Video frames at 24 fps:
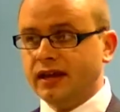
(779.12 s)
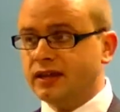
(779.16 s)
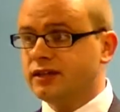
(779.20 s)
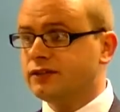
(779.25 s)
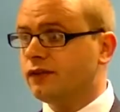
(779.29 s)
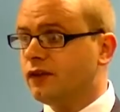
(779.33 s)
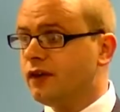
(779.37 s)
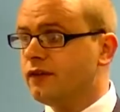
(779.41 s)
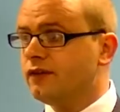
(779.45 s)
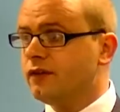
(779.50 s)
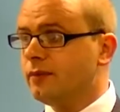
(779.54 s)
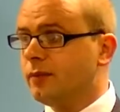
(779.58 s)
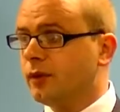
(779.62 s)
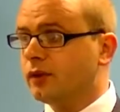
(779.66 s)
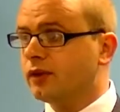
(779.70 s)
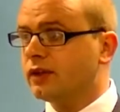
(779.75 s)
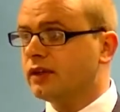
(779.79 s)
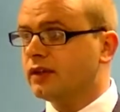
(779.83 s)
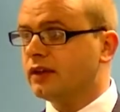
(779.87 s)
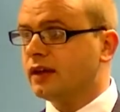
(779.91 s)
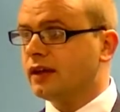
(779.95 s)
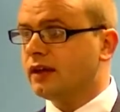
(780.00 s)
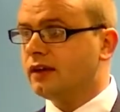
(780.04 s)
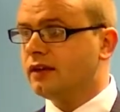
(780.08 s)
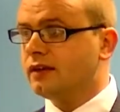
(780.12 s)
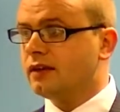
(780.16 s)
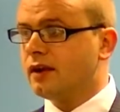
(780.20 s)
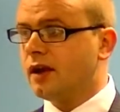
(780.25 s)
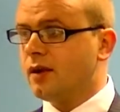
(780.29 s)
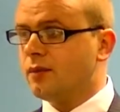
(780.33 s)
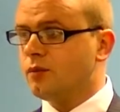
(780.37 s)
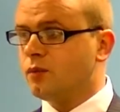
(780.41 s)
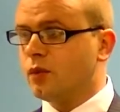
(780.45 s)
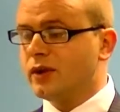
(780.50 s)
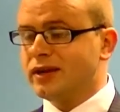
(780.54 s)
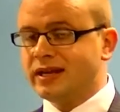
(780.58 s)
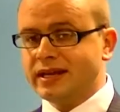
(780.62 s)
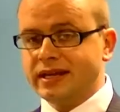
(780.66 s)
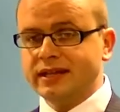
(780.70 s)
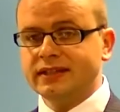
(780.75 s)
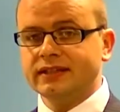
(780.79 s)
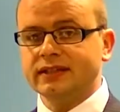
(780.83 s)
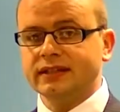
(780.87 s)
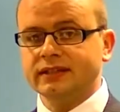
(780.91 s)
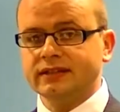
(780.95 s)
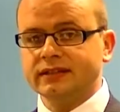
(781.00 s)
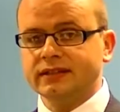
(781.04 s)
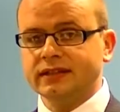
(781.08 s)
it is for everybody, and we
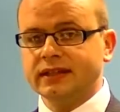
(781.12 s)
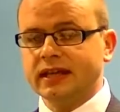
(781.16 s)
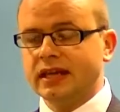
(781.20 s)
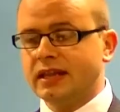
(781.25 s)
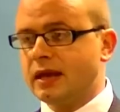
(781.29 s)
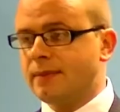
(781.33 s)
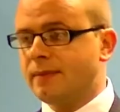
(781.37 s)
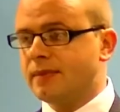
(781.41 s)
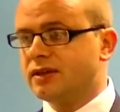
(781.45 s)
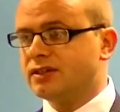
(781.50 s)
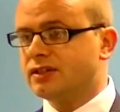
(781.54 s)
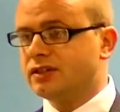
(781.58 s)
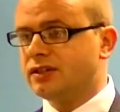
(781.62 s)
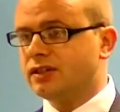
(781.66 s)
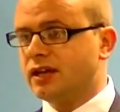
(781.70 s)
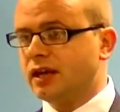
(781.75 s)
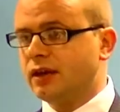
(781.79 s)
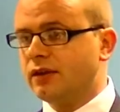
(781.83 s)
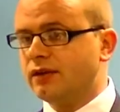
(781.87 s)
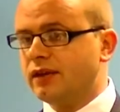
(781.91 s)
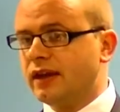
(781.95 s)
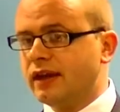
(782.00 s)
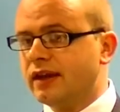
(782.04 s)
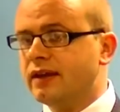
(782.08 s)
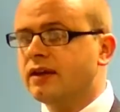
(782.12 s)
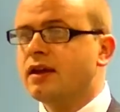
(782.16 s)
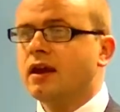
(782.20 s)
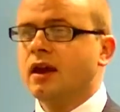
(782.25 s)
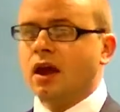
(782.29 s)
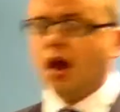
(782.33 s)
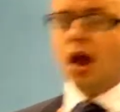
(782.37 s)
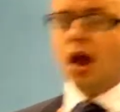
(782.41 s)
need to get that message out there.